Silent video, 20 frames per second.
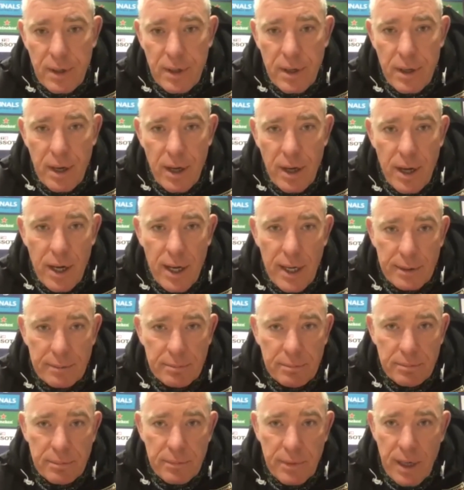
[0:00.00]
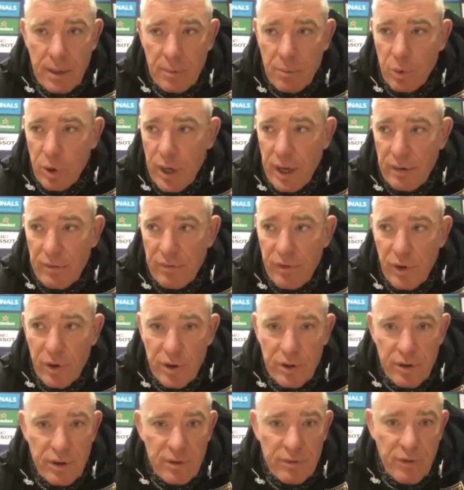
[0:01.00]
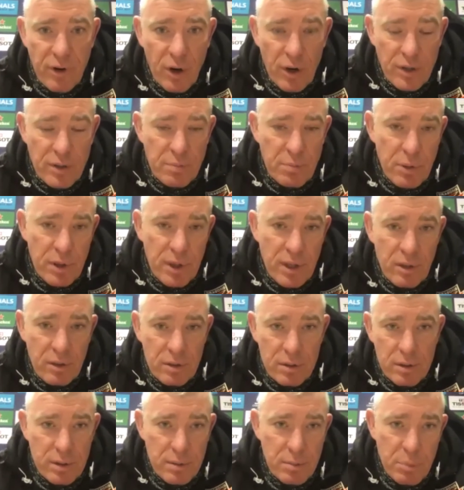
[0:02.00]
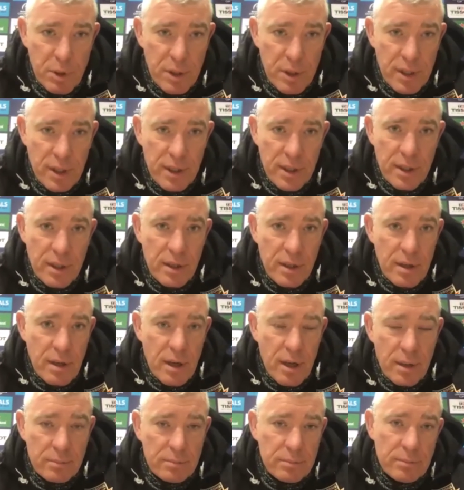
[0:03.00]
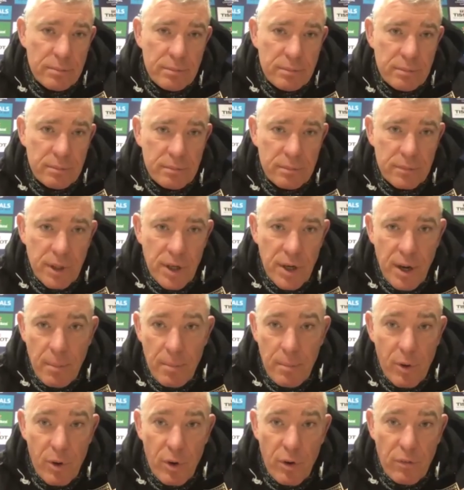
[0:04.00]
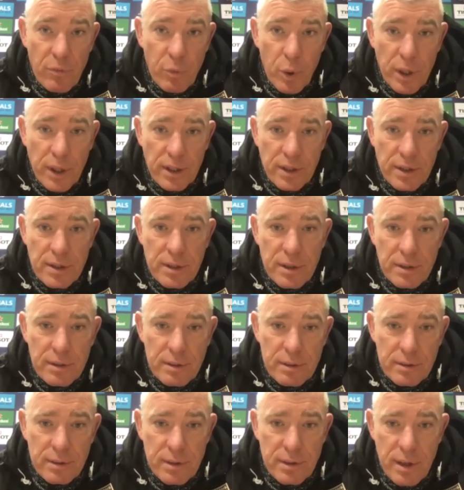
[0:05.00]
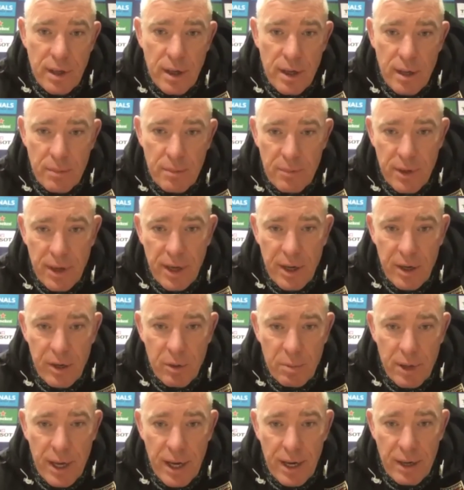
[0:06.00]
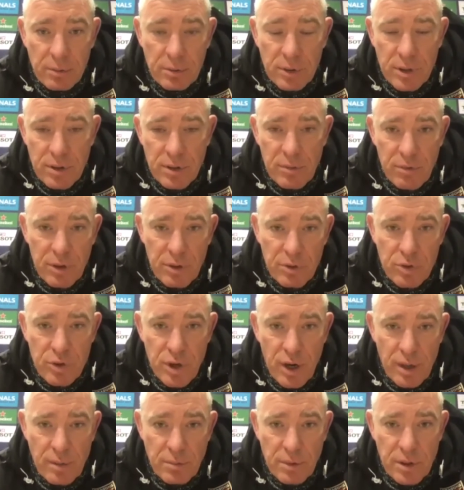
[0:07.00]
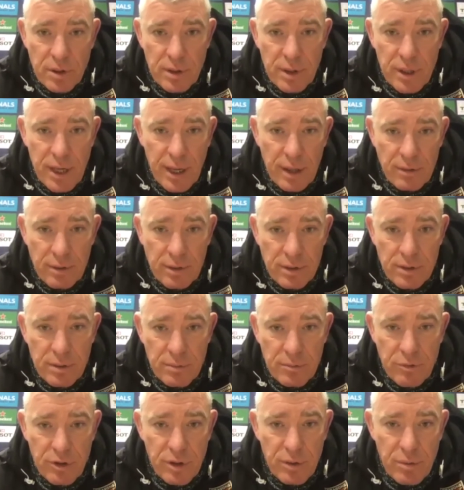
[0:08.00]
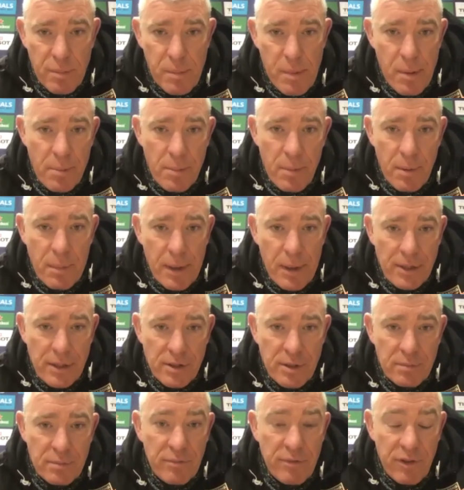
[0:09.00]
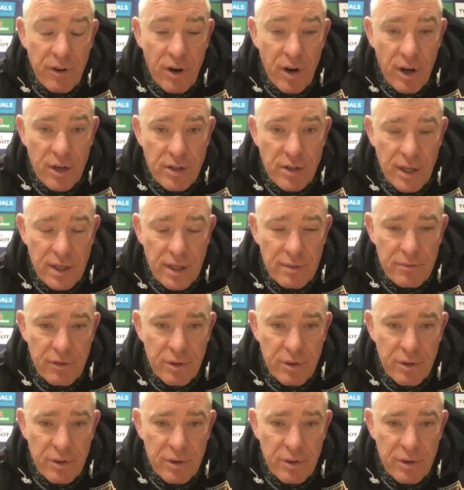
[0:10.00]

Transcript: and we'll get further advice, but it looks to be a number of weeks that he'll be out, which is a real shame because he's gathering some real momentum for us and for